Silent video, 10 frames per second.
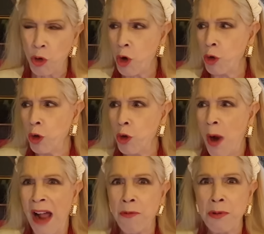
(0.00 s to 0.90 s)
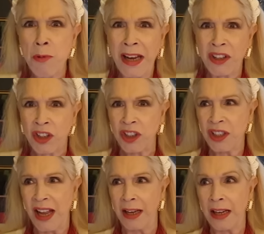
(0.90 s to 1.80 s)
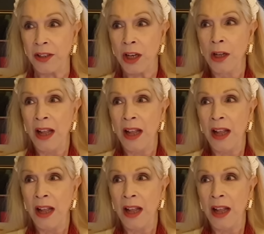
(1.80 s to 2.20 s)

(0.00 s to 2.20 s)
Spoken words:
Oh, no, no, no, I will wait, she said.